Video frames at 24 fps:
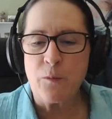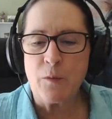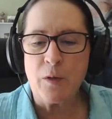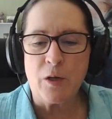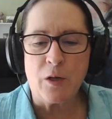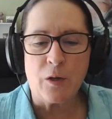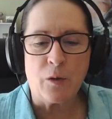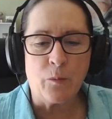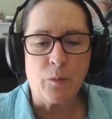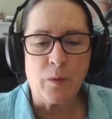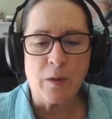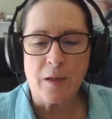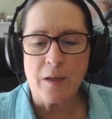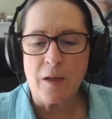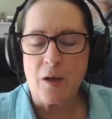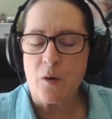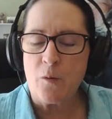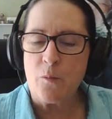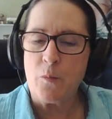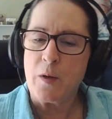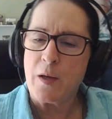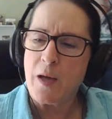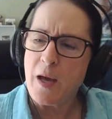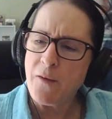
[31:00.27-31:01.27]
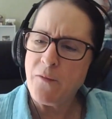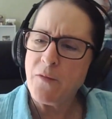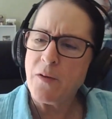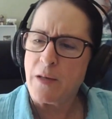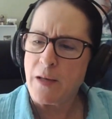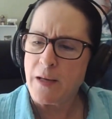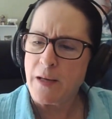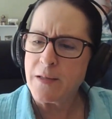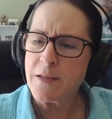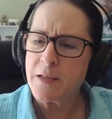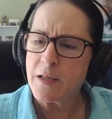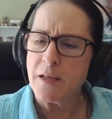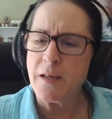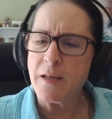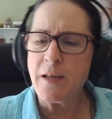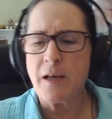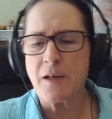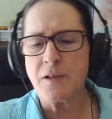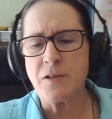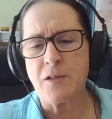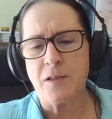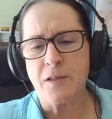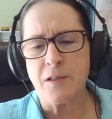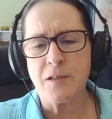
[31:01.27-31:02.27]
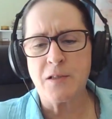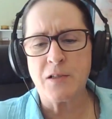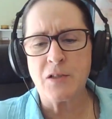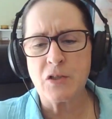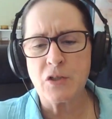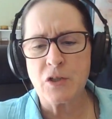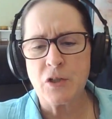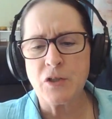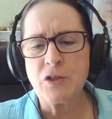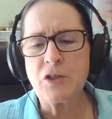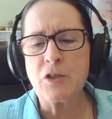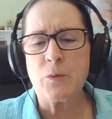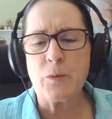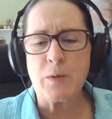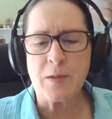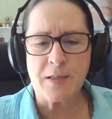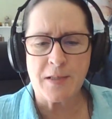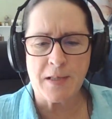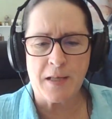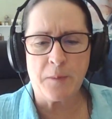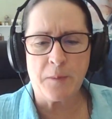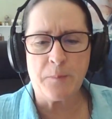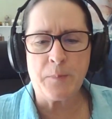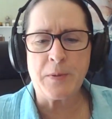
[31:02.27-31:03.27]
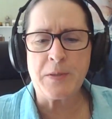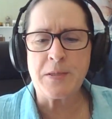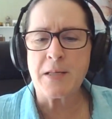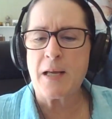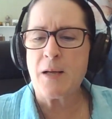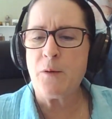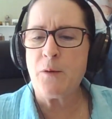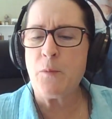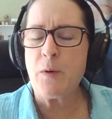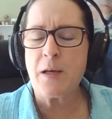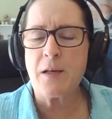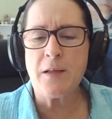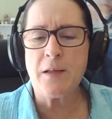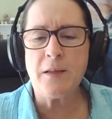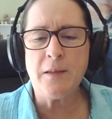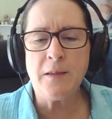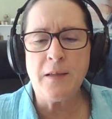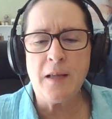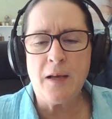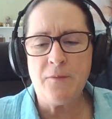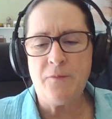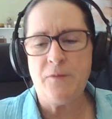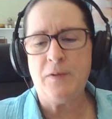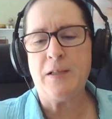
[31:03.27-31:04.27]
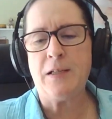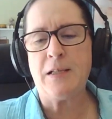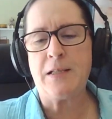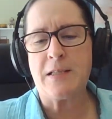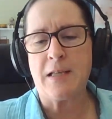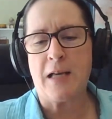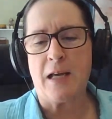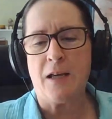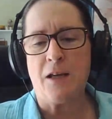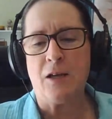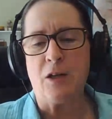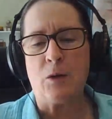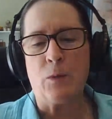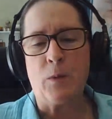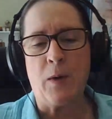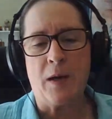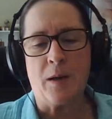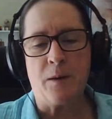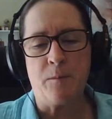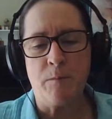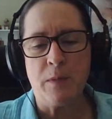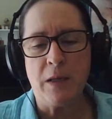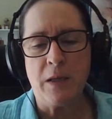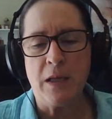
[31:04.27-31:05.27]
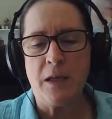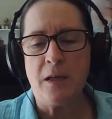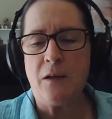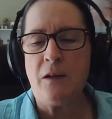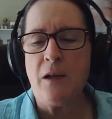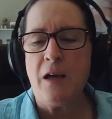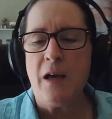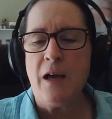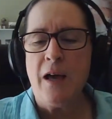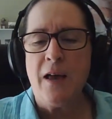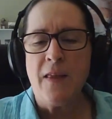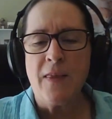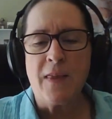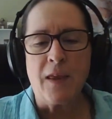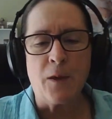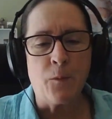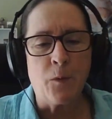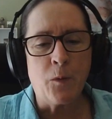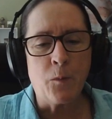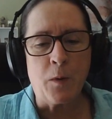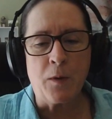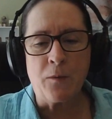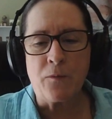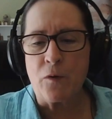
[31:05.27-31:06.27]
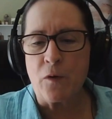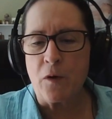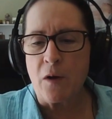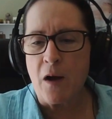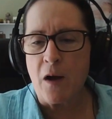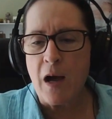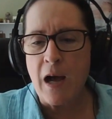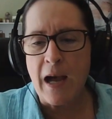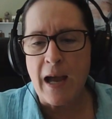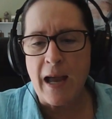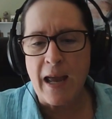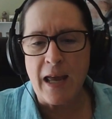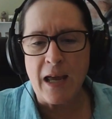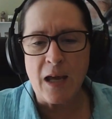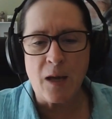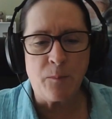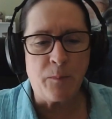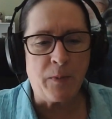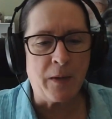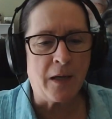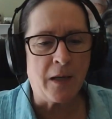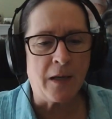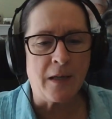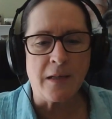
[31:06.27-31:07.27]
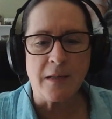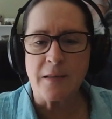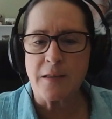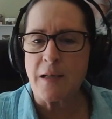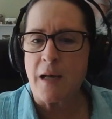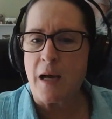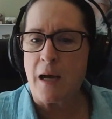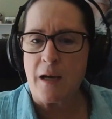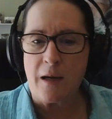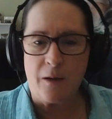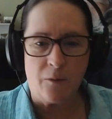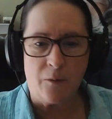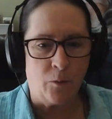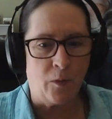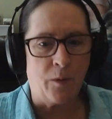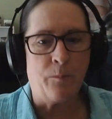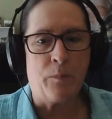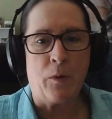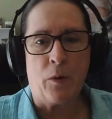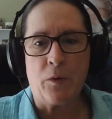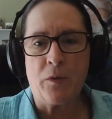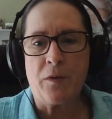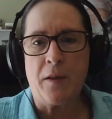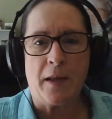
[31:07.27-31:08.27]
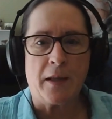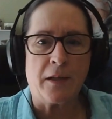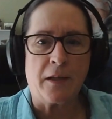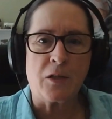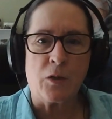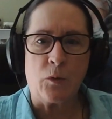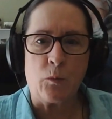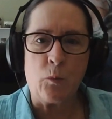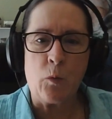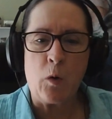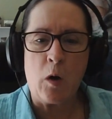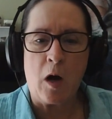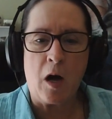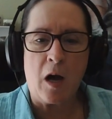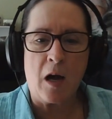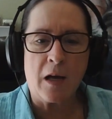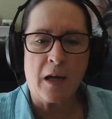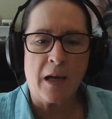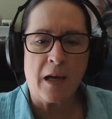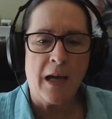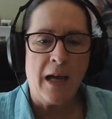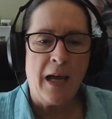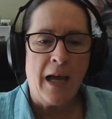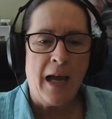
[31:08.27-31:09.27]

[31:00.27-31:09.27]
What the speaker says: we have a nice connection. This is good. So we set up a date. We had a lovely date. We had a meal. Then we went for a hike because we both like to walk.